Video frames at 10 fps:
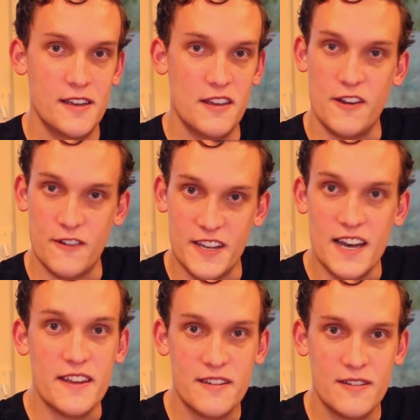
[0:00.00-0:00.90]
you're
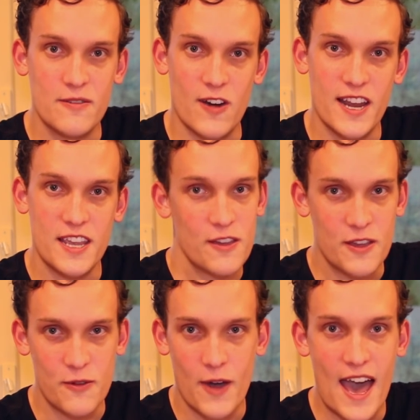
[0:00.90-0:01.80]
done, right?
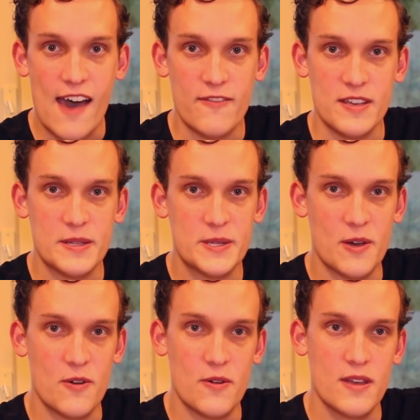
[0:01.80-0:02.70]
You have it.
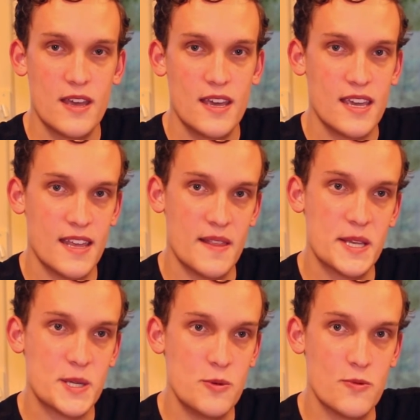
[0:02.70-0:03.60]
So
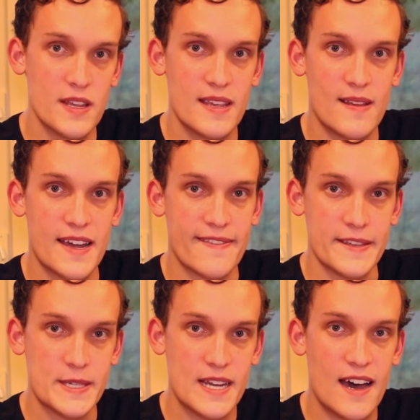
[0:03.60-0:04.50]
unless you really like the
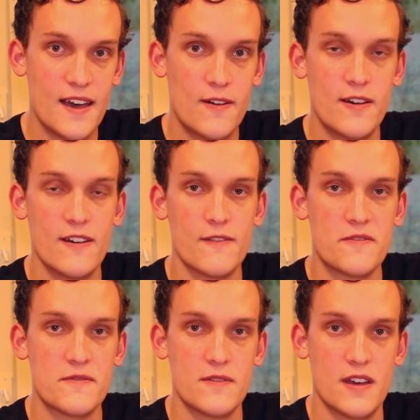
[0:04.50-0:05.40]
style
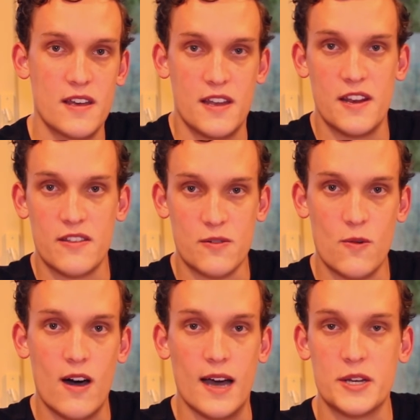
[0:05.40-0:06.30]
of another
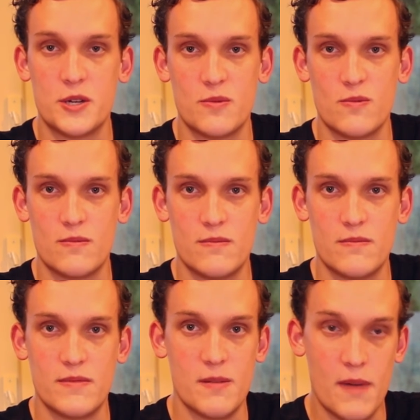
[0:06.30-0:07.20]
watch,
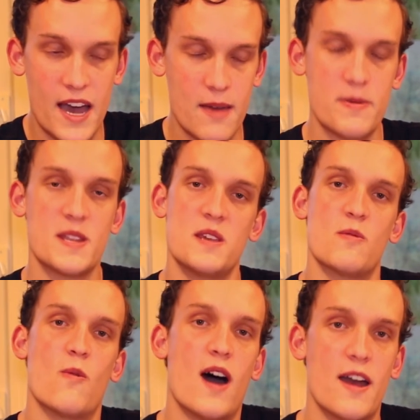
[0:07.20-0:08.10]
in my
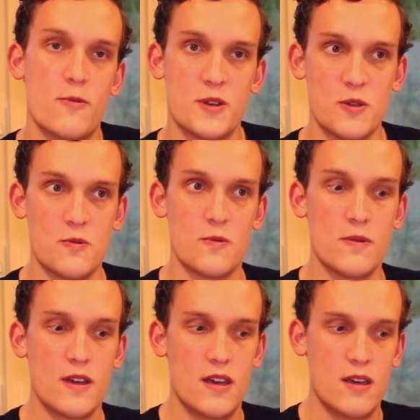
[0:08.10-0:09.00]
opinion, why would you
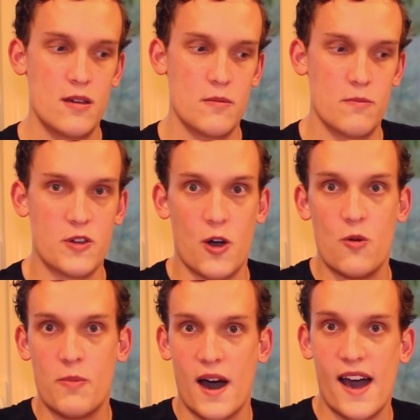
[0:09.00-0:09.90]
go
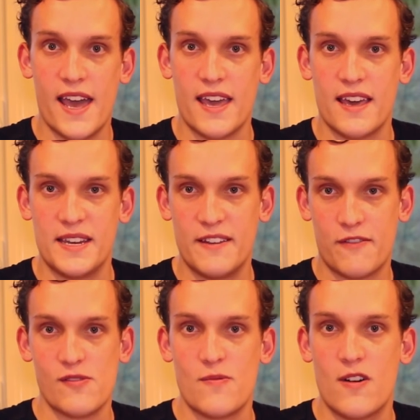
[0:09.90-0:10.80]
buy a
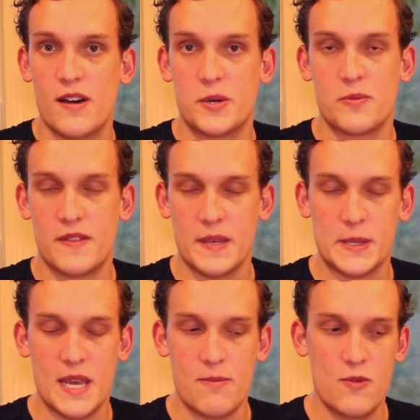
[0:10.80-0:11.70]
different watch with the
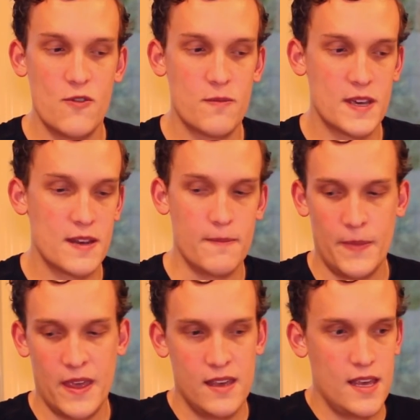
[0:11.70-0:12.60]
same movement?
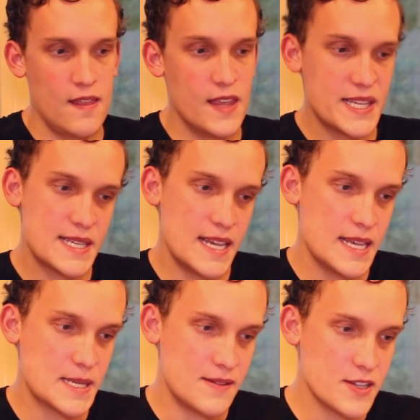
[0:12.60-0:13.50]
This
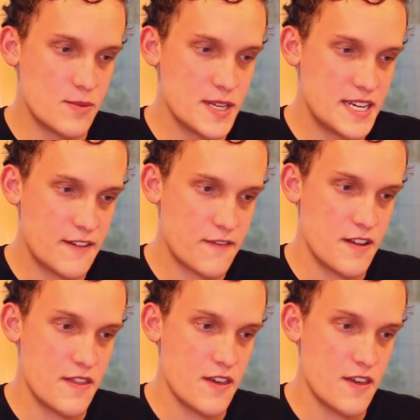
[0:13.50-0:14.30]
is a little bit different,